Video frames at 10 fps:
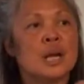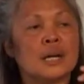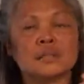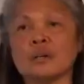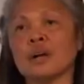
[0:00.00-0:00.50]

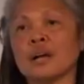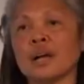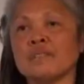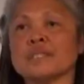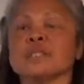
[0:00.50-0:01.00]
as an
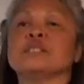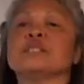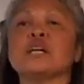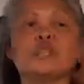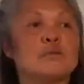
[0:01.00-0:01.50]
archivist and
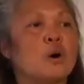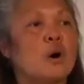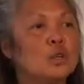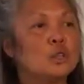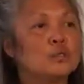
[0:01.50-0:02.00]
sent them
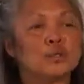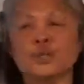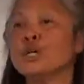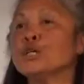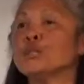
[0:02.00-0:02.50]
all over
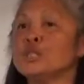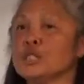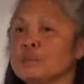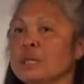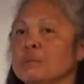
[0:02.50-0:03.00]
to
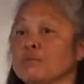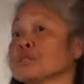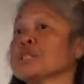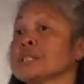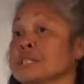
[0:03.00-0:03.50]
these people for
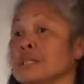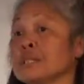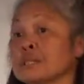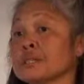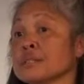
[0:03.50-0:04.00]
60
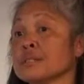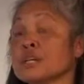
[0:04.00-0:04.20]
years.